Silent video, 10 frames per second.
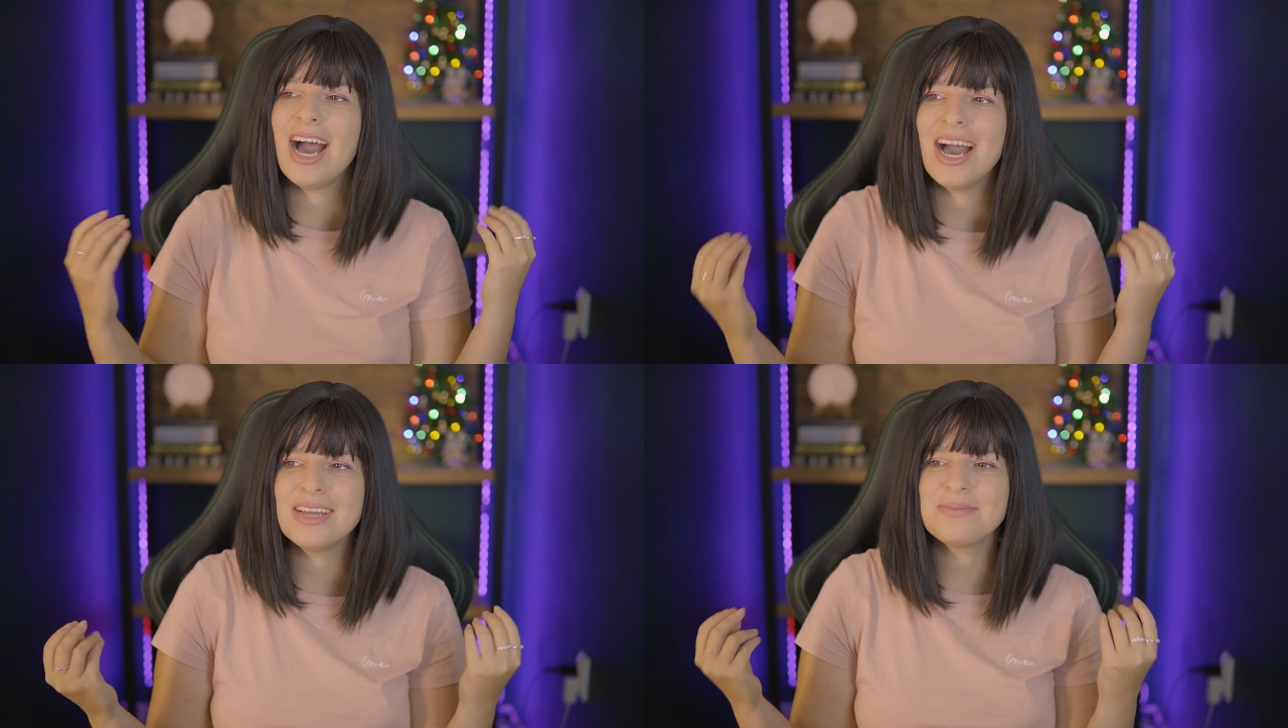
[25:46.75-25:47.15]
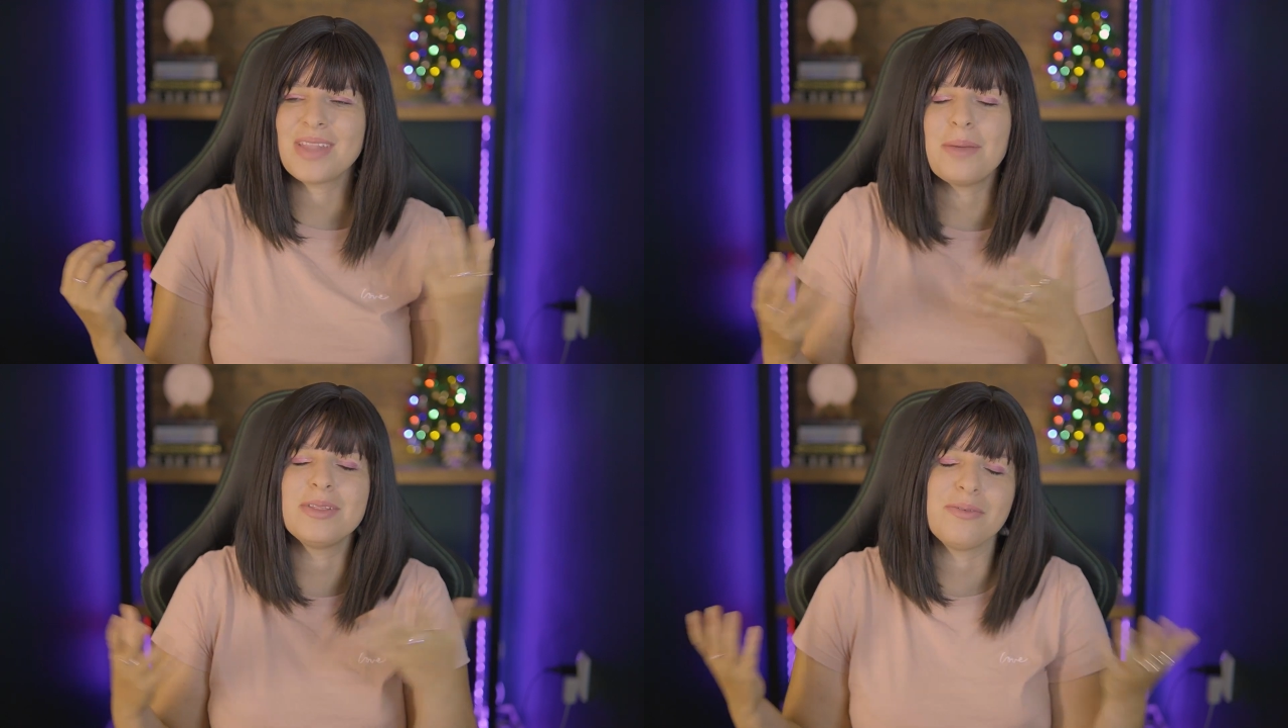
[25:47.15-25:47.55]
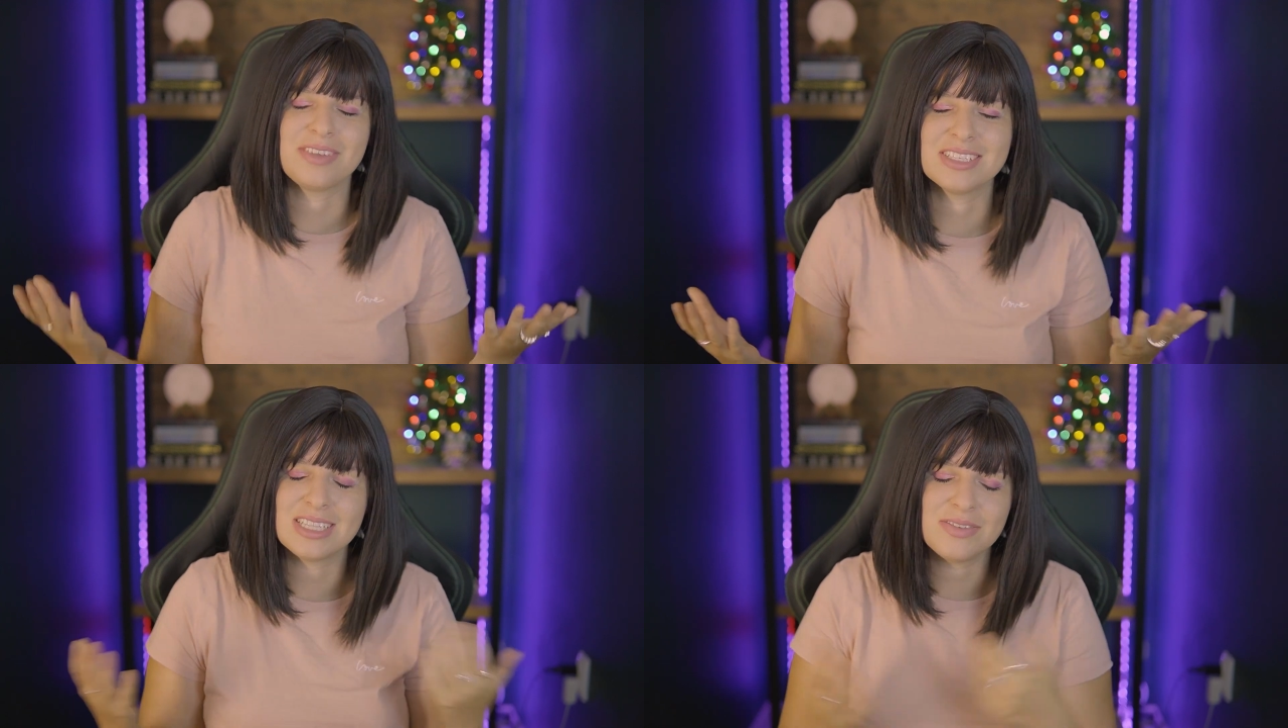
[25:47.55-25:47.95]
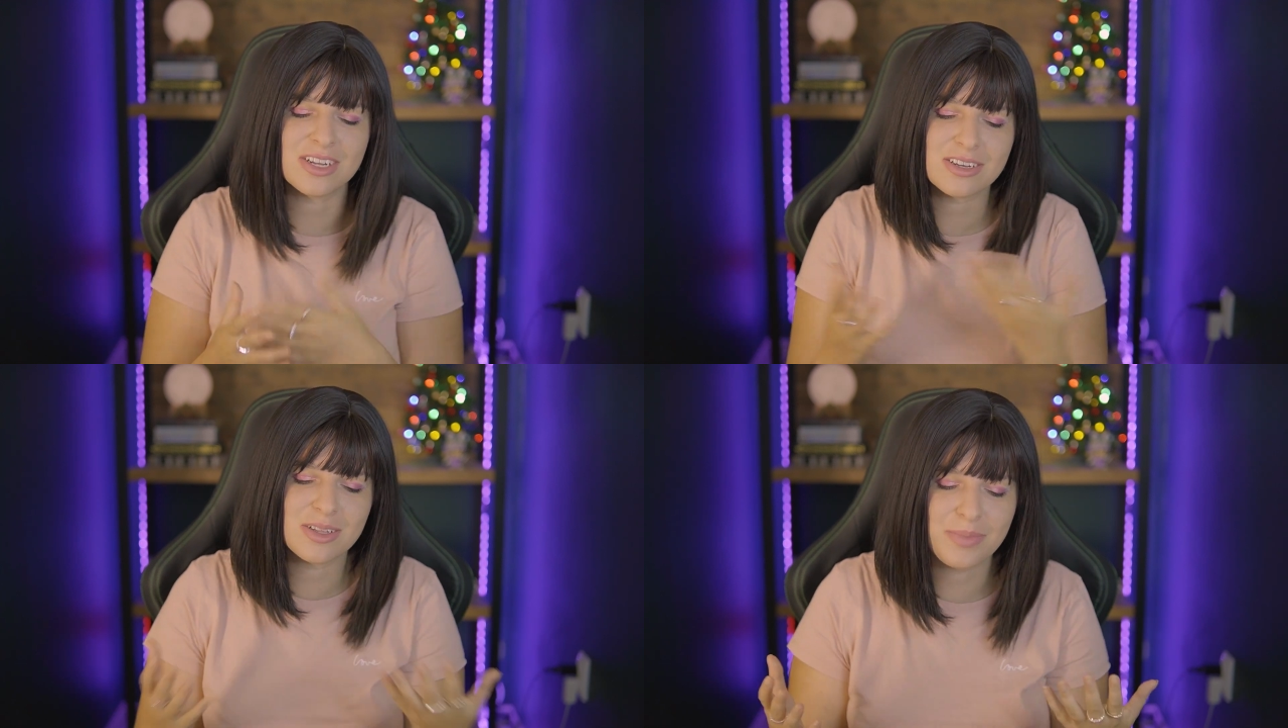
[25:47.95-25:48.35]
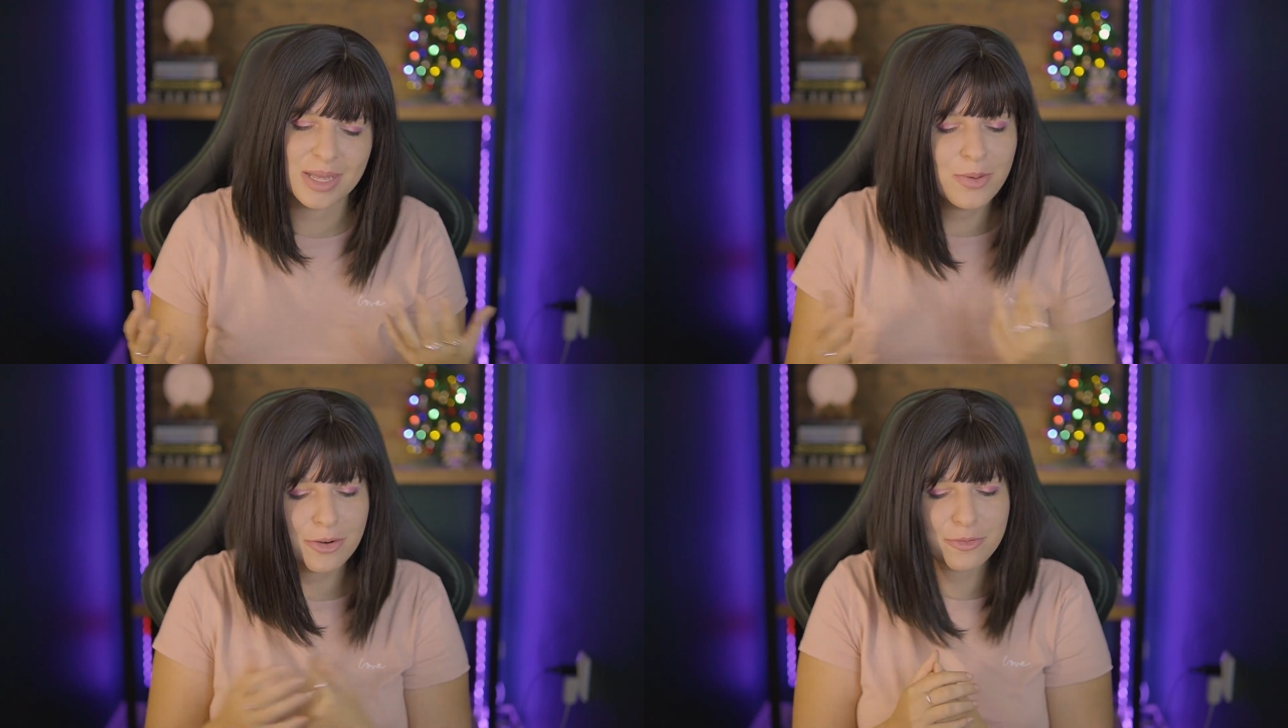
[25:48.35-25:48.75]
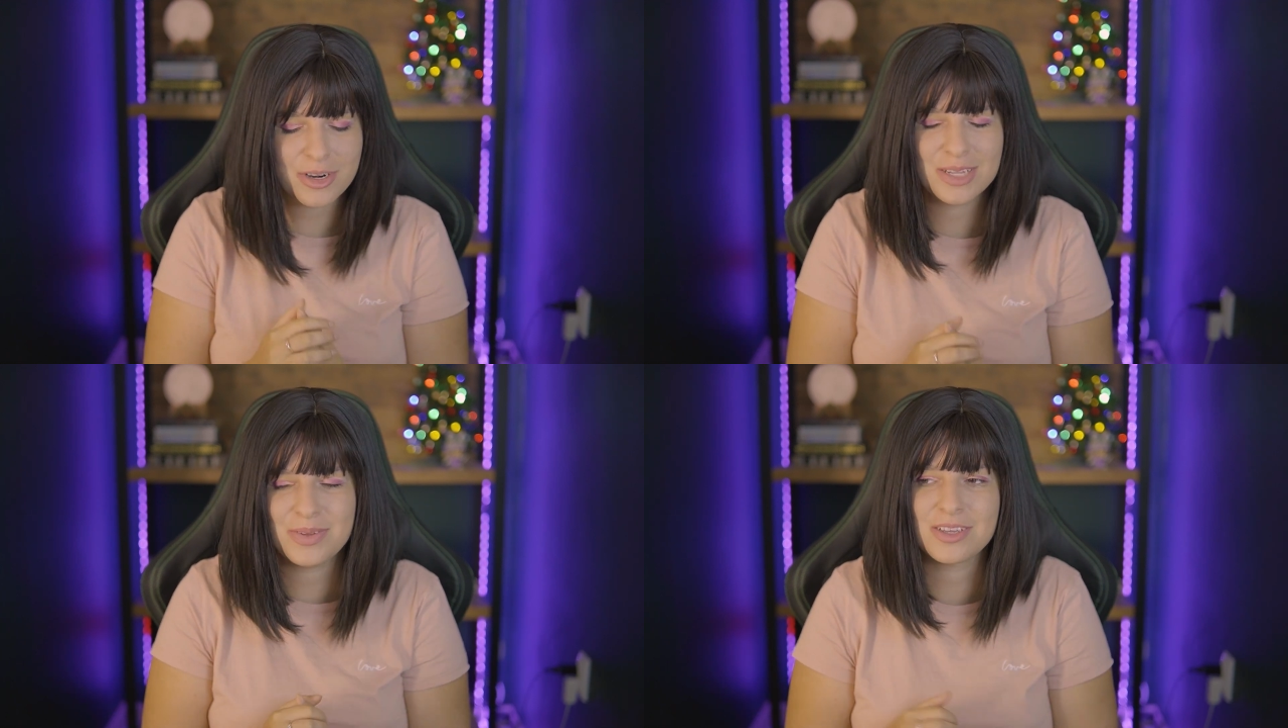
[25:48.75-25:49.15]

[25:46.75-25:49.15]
I mean, obviously we're not gonna blame her for it,